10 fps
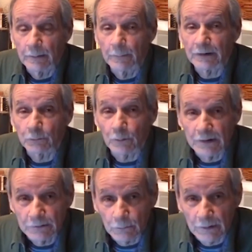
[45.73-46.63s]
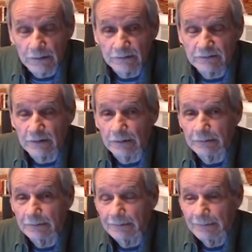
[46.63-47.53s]
and my great
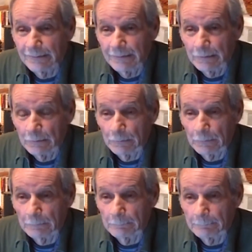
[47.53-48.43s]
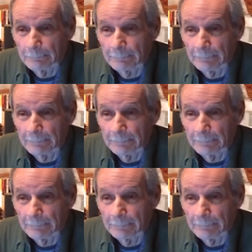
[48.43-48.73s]
grandson um,